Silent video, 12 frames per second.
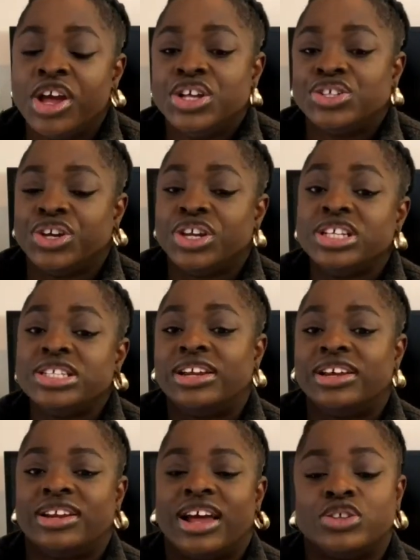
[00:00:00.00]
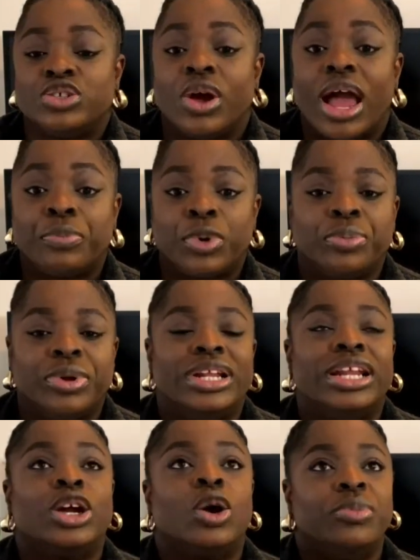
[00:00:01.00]
so you need to learn how to
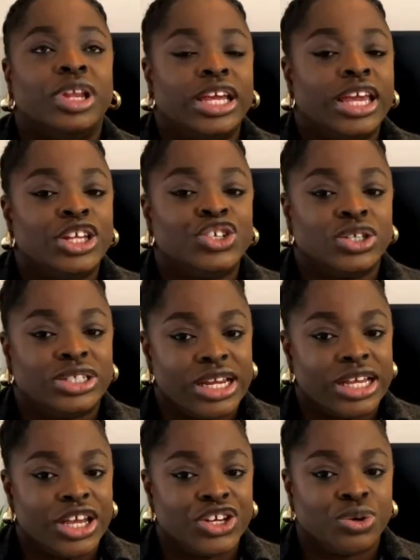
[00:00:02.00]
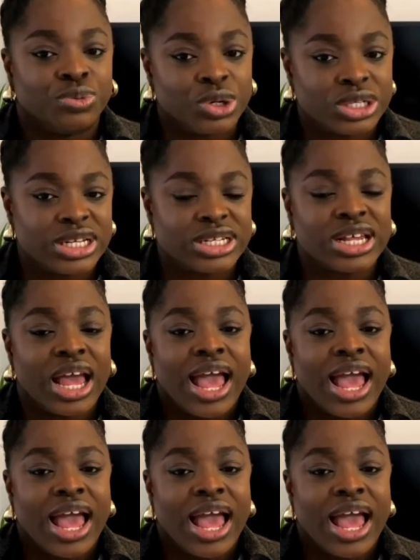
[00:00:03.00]
appropriately communicate your delegation process